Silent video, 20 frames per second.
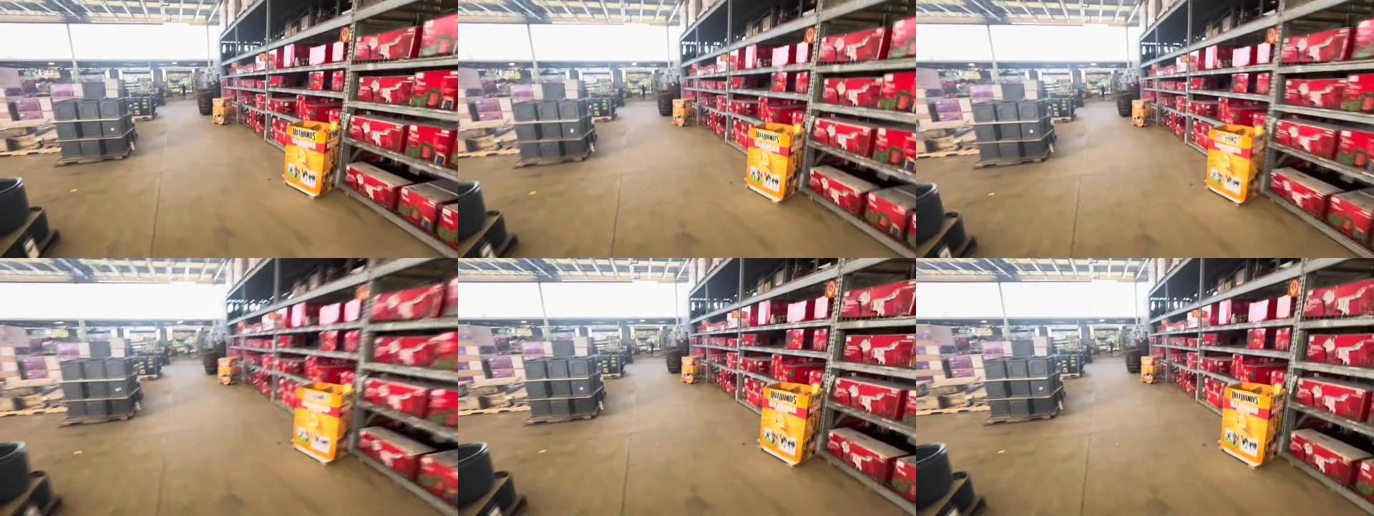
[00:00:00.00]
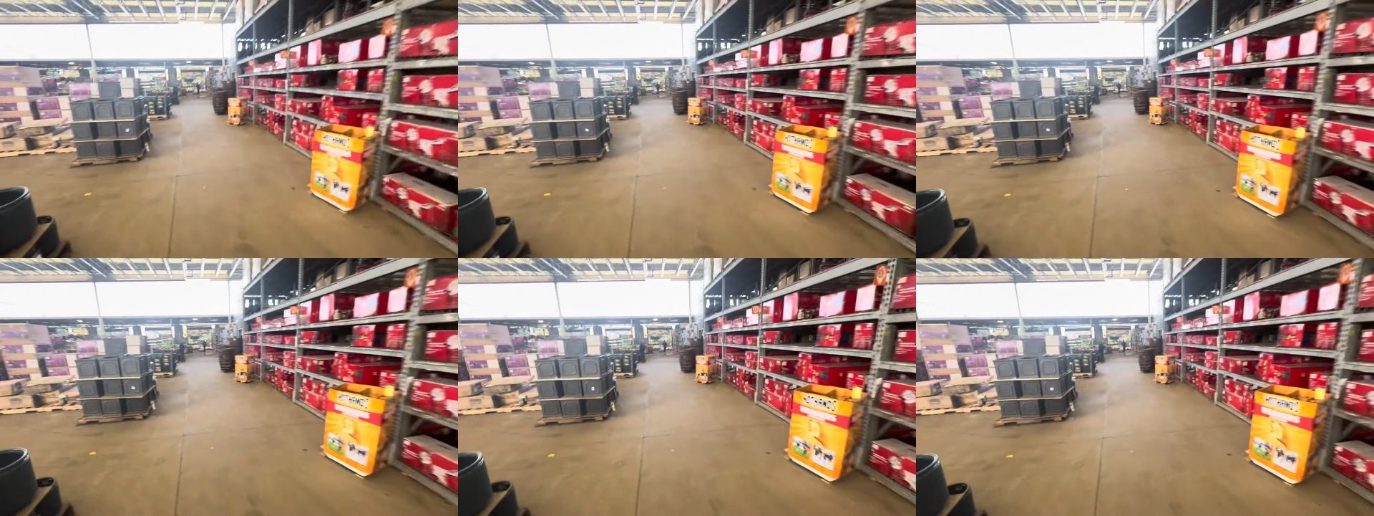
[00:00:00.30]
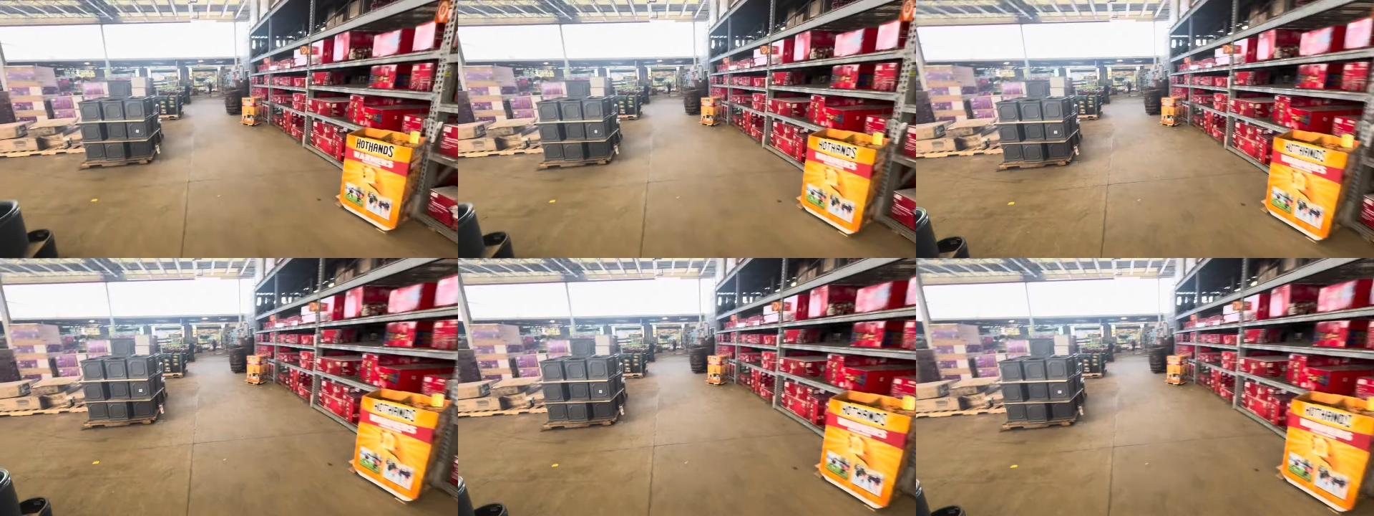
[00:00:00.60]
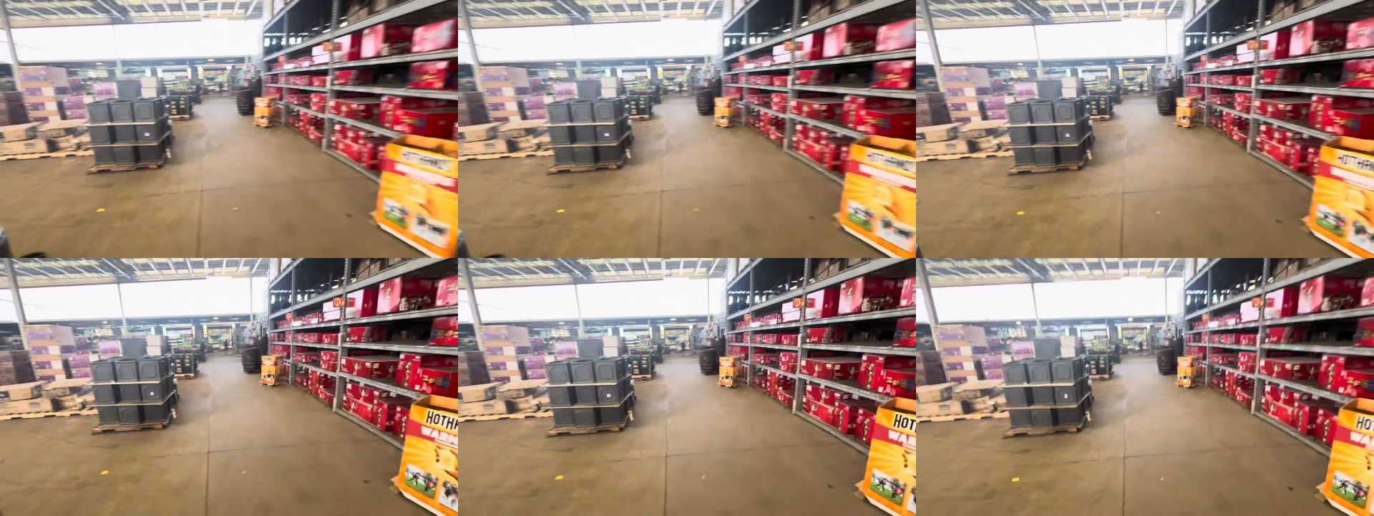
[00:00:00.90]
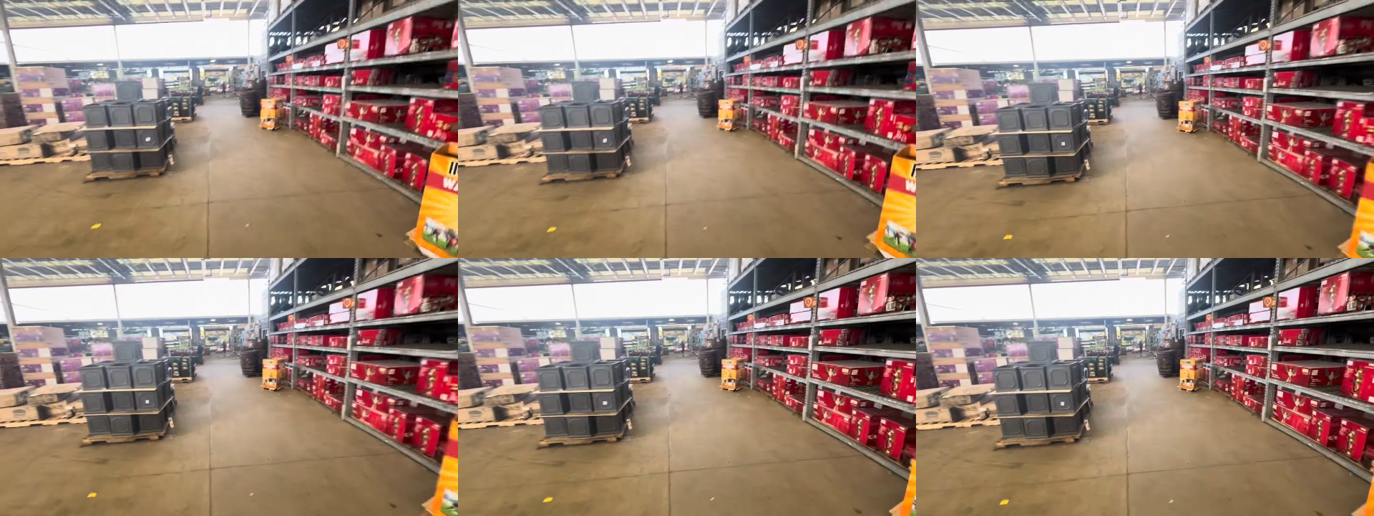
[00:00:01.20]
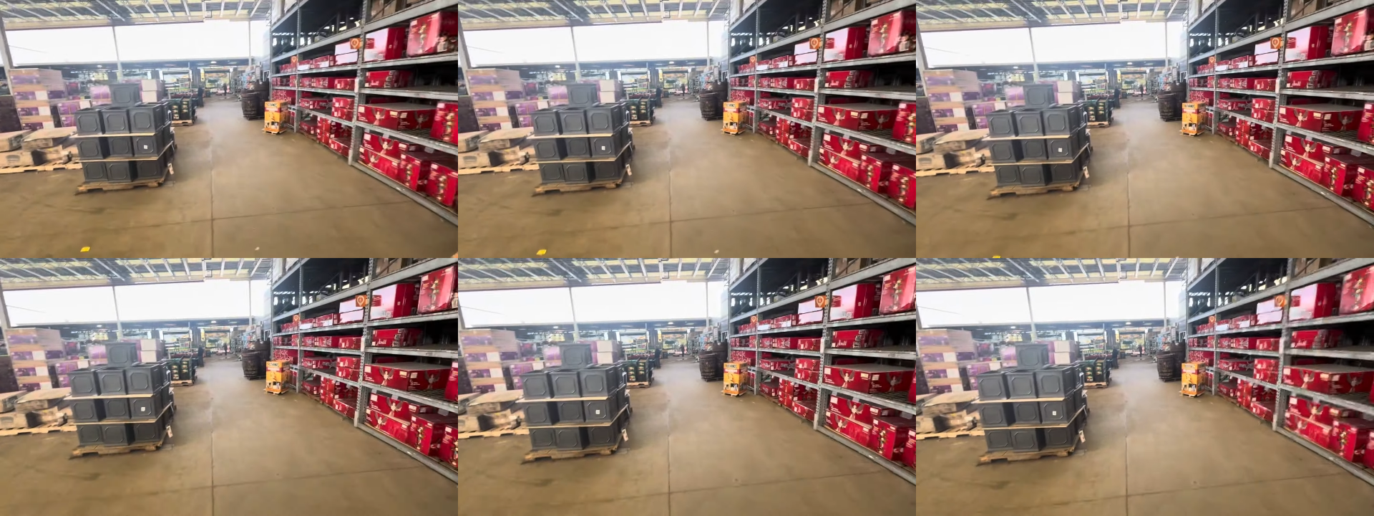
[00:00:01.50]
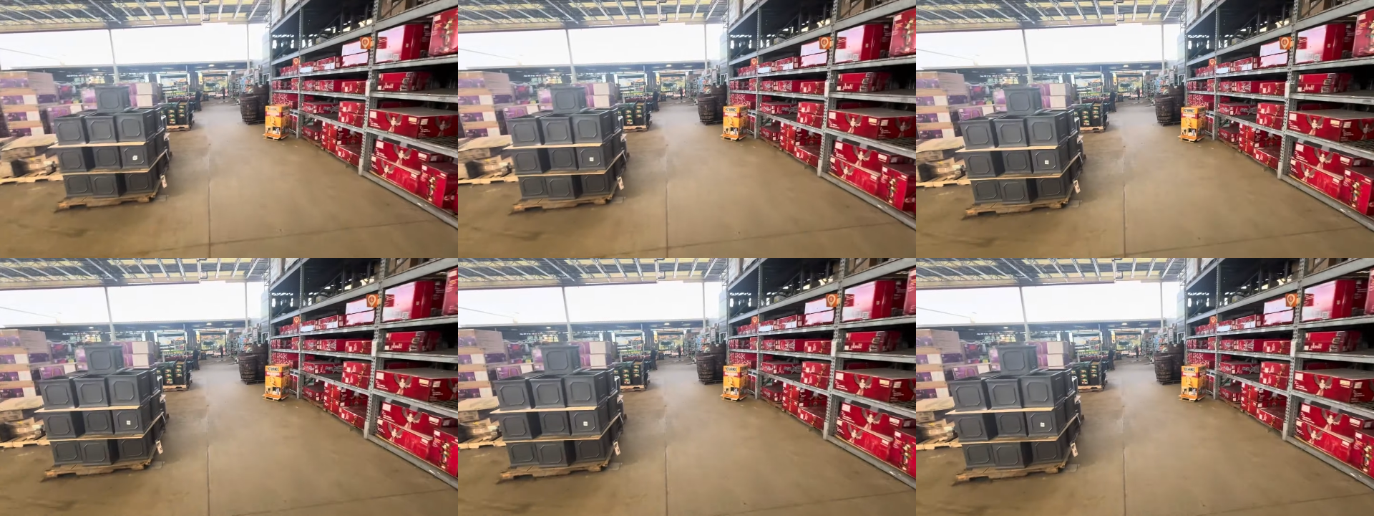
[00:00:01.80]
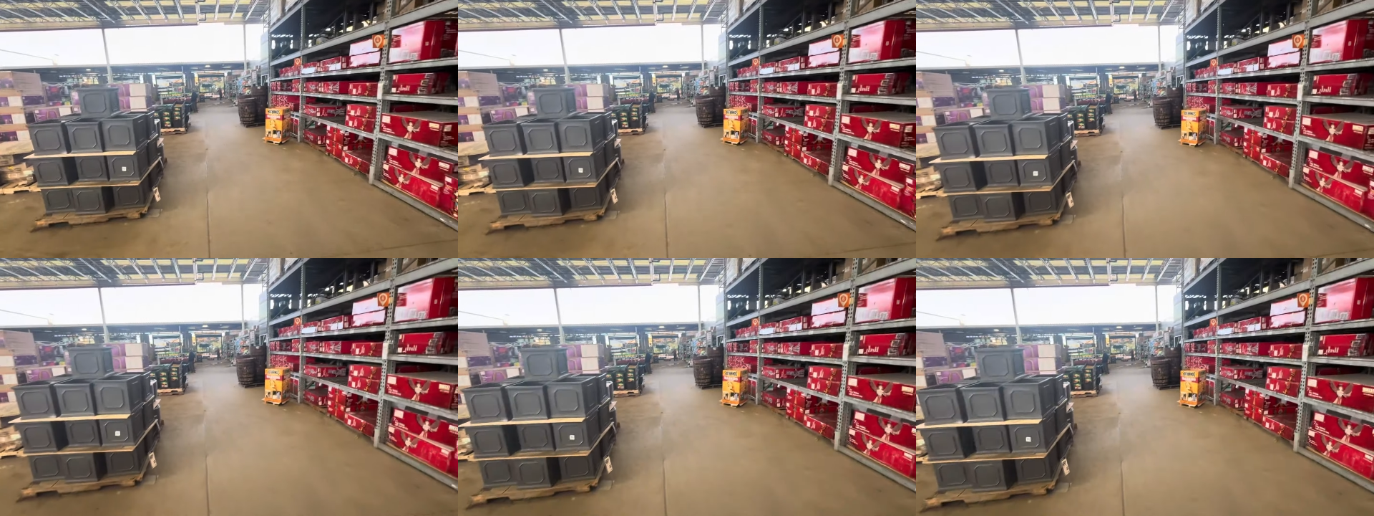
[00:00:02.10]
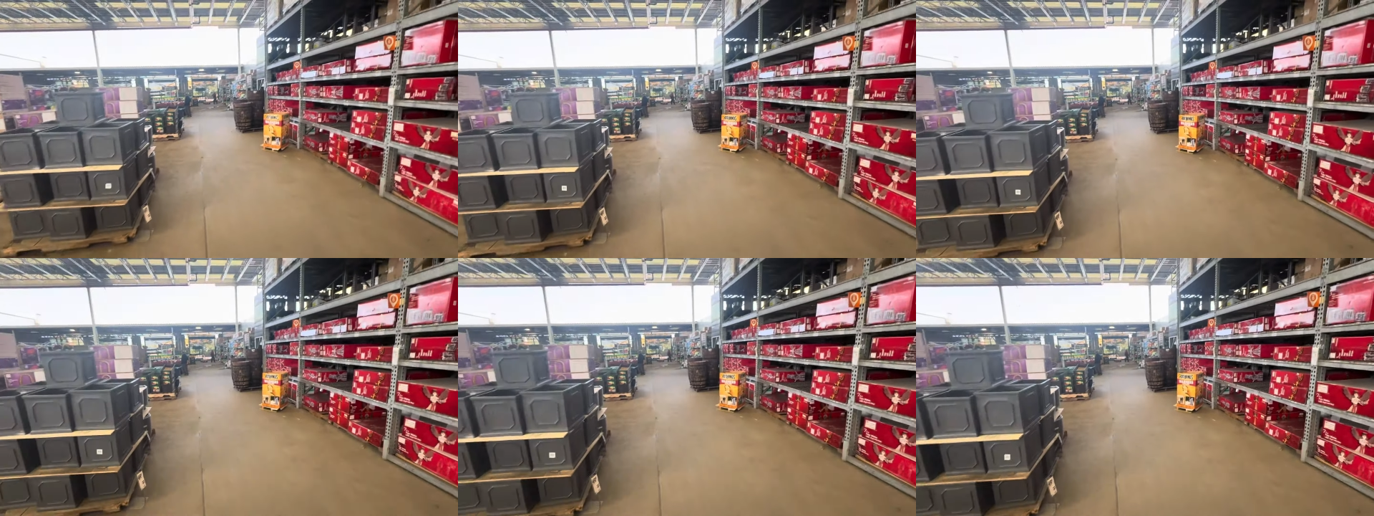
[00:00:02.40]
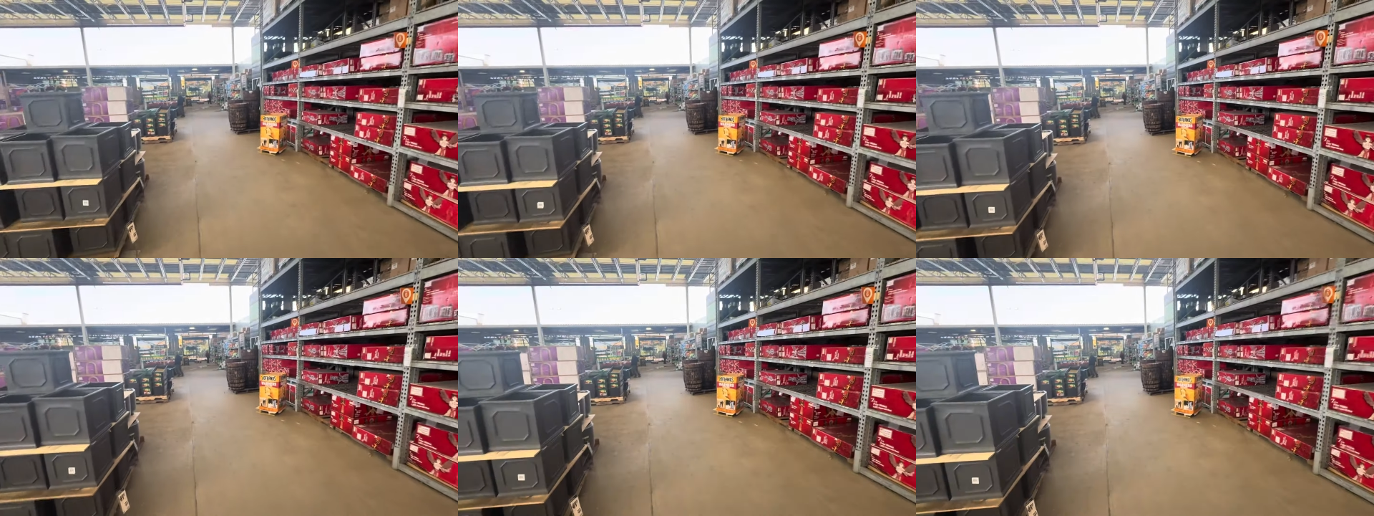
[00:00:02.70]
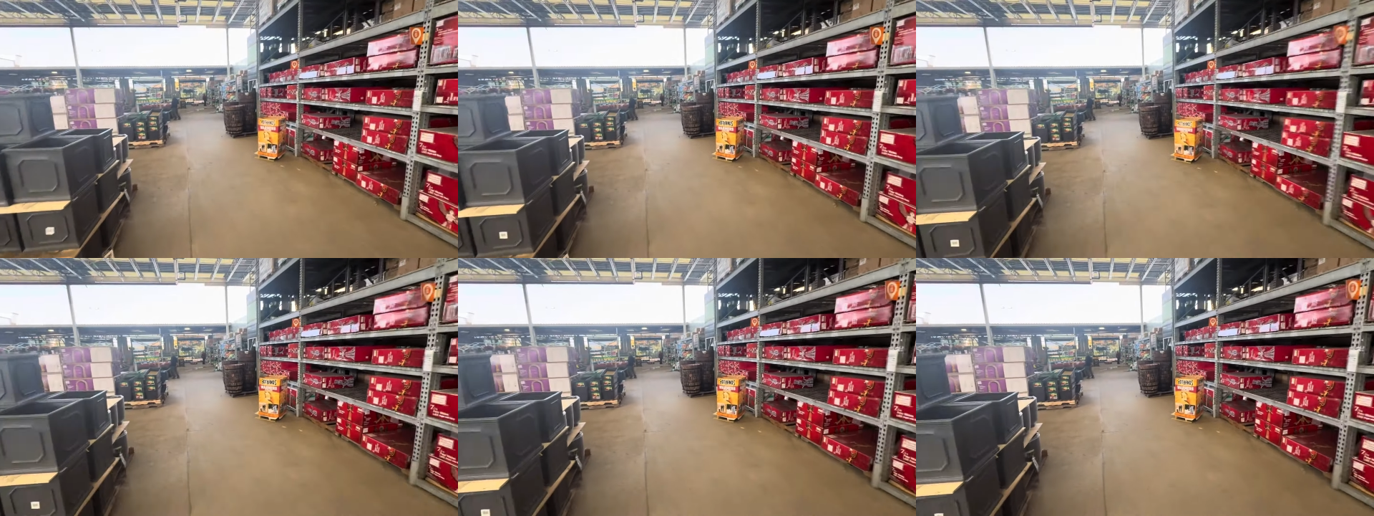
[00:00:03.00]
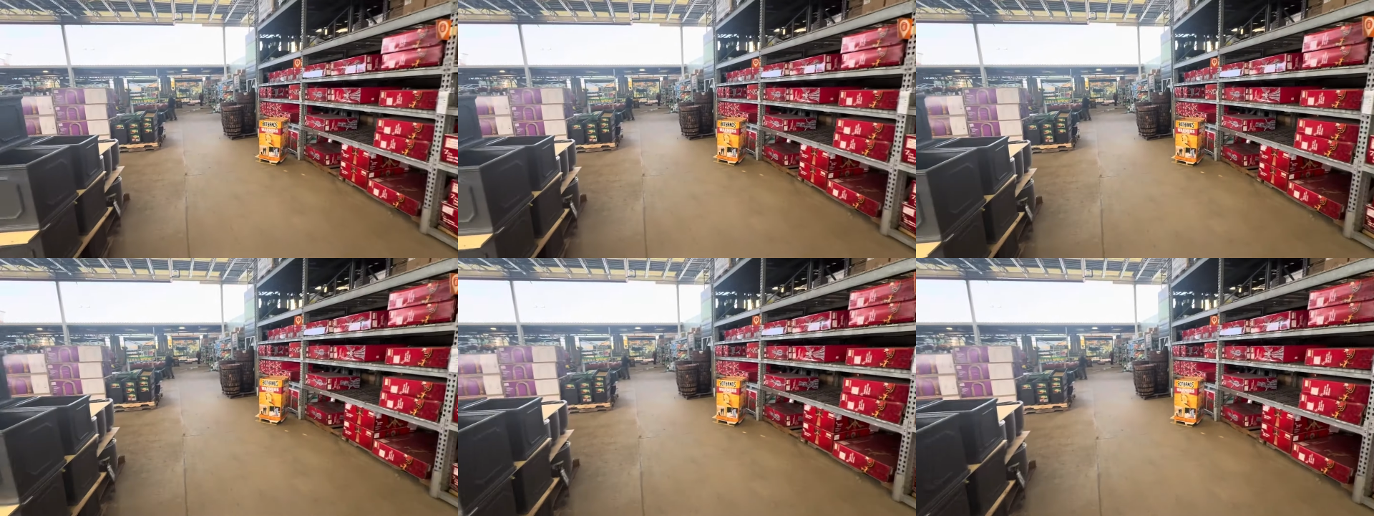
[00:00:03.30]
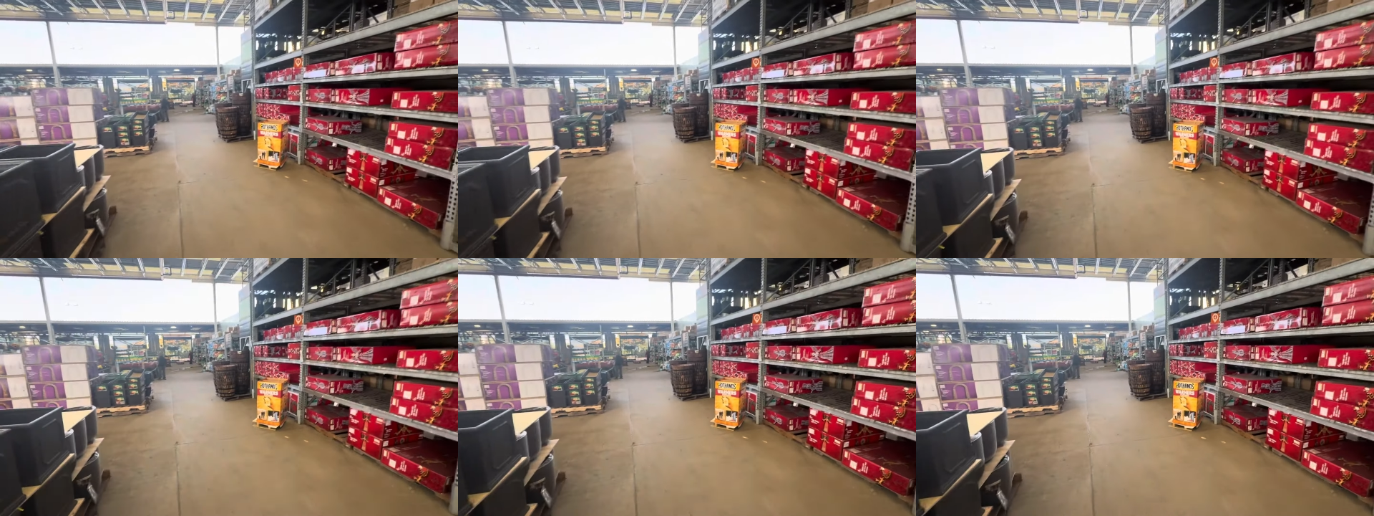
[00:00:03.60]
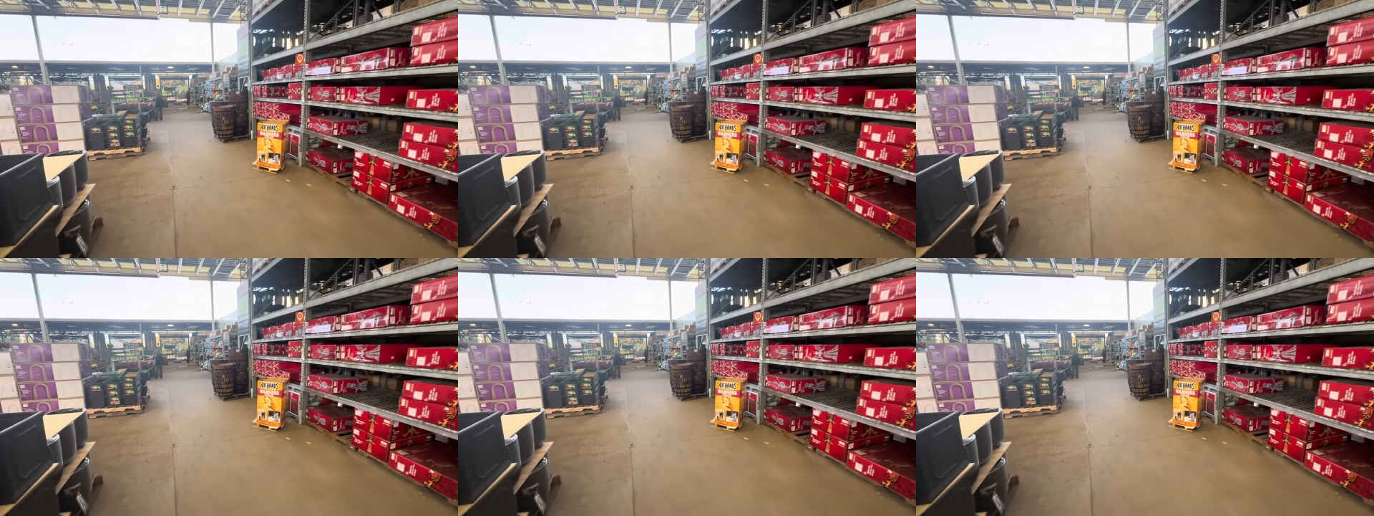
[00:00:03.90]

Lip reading: [unreadable: no face in view]